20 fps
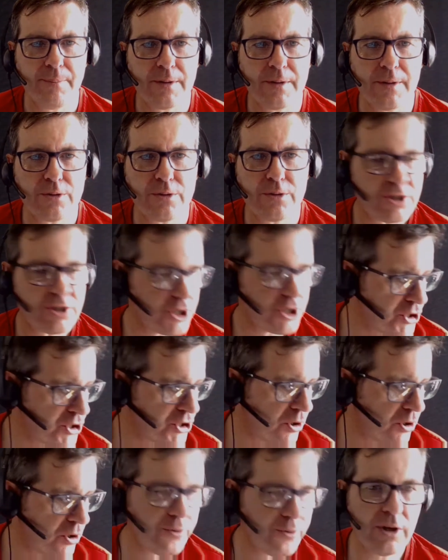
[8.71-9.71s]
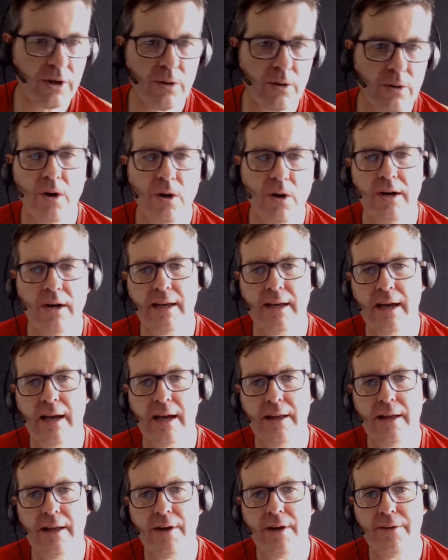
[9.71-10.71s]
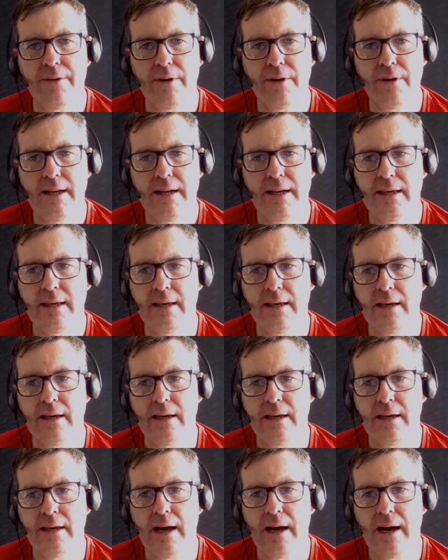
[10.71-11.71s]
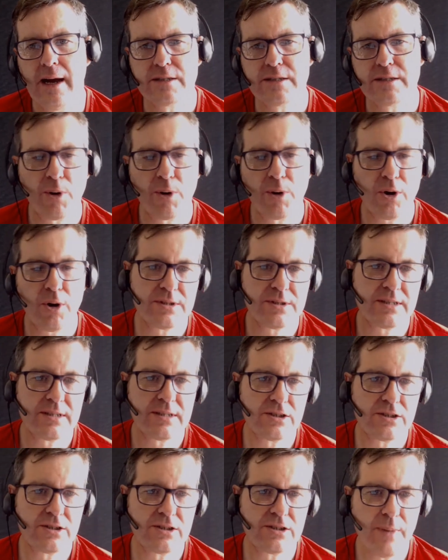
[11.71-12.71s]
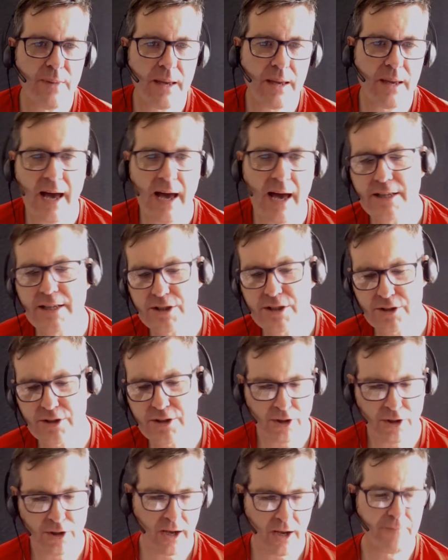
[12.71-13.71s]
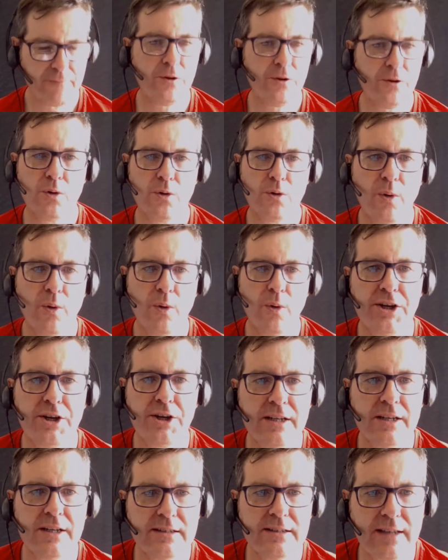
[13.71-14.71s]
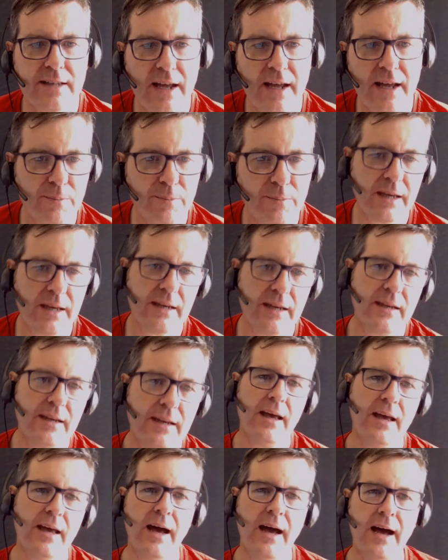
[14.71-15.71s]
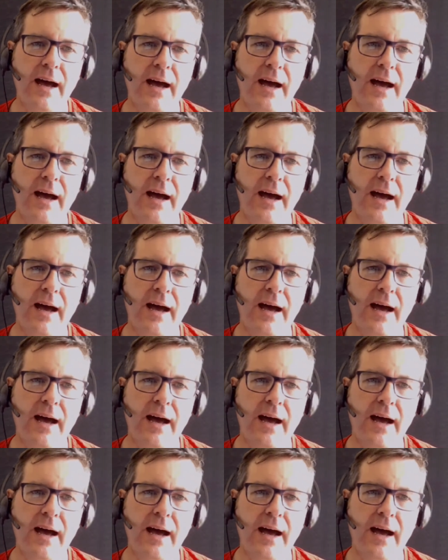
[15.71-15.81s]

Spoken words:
So it's a short recording, and really its purpose is to maybe answer a few questions that have been